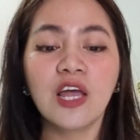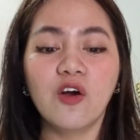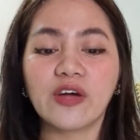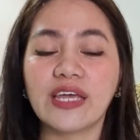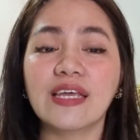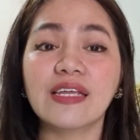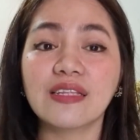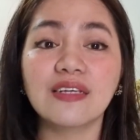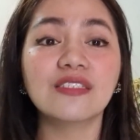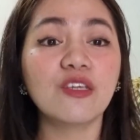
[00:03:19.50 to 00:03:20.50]
Okay, it
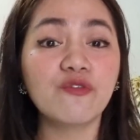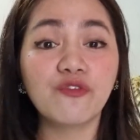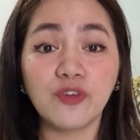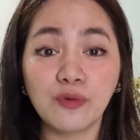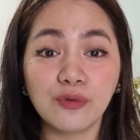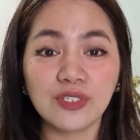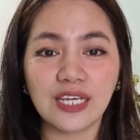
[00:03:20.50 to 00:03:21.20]
is infused.